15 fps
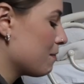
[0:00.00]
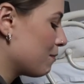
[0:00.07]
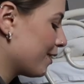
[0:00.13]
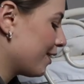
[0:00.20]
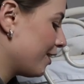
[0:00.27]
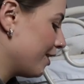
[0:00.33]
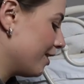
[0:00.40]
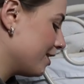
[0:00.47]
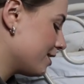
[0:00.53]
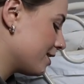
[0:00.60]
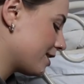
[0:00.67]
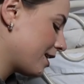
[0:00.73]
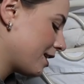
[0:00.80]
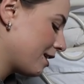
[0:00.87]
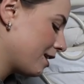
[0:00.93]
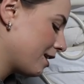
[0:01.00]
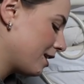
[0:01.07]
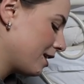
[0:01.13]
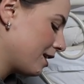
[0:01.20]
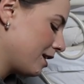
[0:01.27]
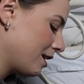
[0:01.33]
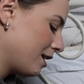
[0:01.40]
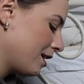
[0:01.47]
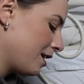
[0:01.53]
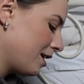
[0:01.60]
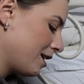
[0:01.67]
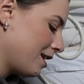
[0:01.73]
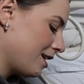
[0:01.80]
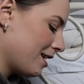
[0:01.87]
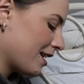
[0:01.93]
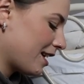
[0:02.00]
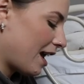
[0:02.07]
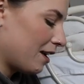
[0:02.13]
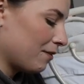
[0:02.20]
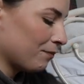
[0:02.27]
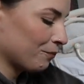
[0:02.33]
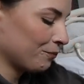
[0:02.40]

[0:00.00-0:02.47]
because, okay.